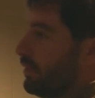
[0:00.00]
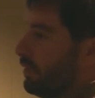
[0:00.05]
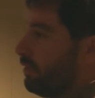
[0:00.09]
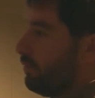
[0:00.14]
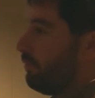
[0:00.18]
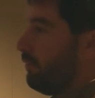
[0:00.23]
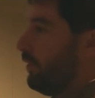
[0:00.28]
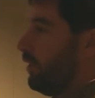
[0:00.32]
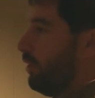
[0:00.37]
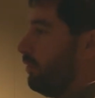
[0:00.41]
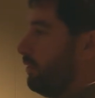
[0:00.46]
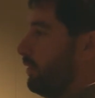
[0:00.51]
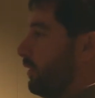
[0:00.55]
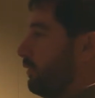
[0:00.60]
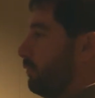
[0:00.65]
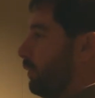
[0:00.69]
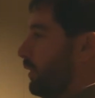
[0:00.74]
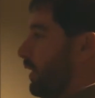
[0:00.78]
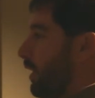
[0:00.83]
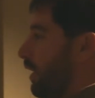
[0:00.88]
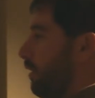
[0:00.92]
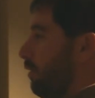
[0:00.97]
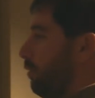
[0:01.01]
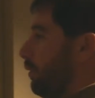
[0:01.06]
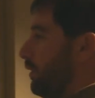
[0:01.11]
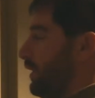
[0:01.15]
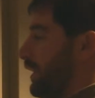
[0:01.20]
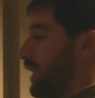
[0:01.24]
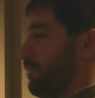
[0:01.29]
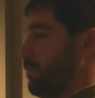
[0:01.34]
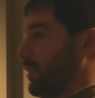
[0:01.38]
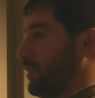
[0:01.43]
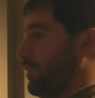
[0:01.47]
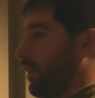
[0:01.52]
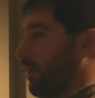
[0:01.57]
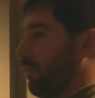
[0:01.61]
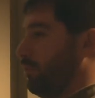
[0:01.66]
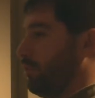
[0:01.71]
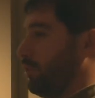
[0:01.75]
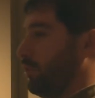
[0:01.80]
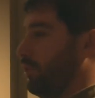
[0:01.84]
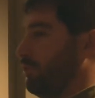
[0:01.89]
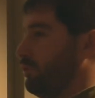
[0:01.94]
fields, as we know, with
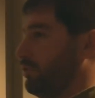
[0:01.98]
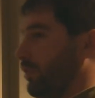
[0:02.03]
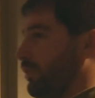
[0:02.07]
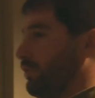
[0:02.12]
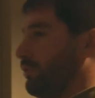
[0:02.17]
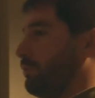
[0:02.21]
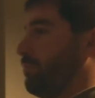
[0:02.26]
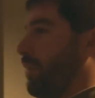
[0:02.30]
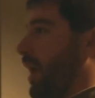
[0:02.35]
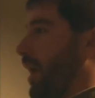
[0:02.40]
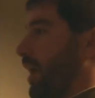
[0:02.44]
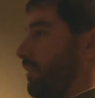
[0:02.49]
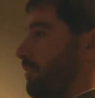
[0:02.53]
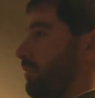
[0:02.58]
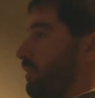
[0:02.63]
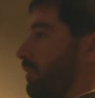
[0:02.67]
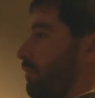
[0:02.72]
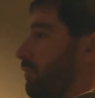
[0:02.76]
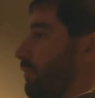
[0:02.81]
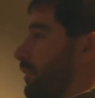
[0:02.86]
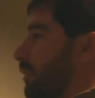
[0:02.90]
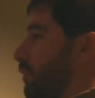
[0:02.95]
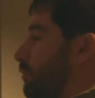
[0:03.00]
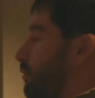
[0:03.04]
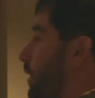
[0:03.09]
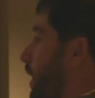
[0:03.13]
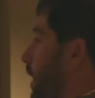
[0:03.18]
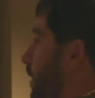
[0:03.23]
nematodes are usually spots in the field. You